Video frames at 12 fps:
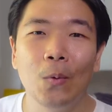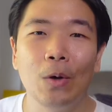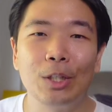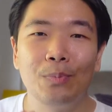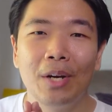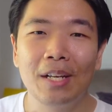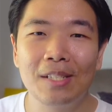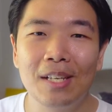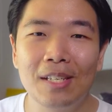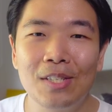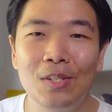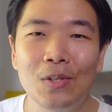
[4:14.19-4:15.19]
Which brings
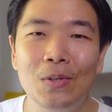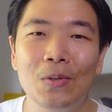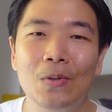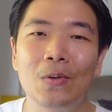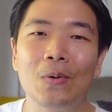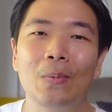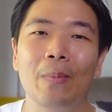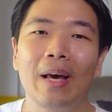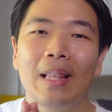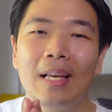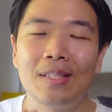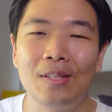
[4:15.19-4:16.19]
us to my
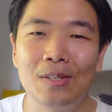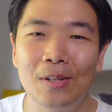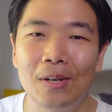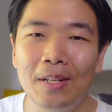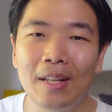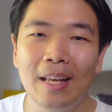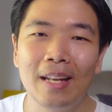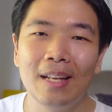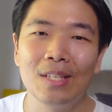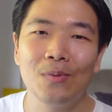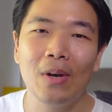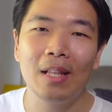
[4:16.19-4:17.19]
lessons learned, and
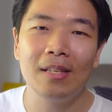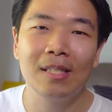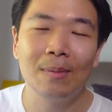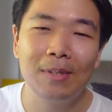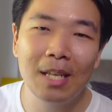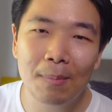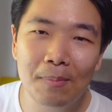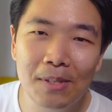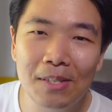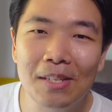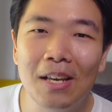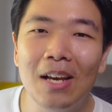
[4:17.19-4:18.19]
as well as some tips